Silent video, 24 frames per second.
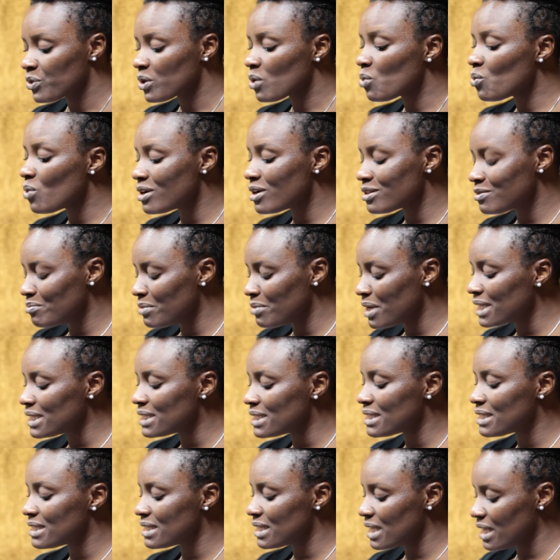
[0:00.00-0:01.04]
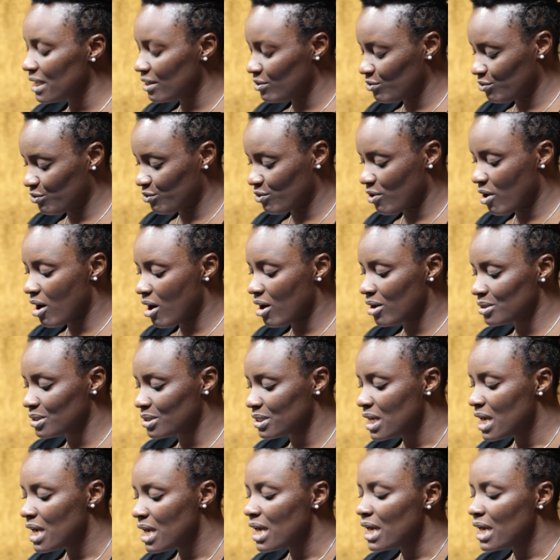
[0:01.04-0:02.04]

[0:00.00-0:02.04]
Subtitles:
was made sin for us.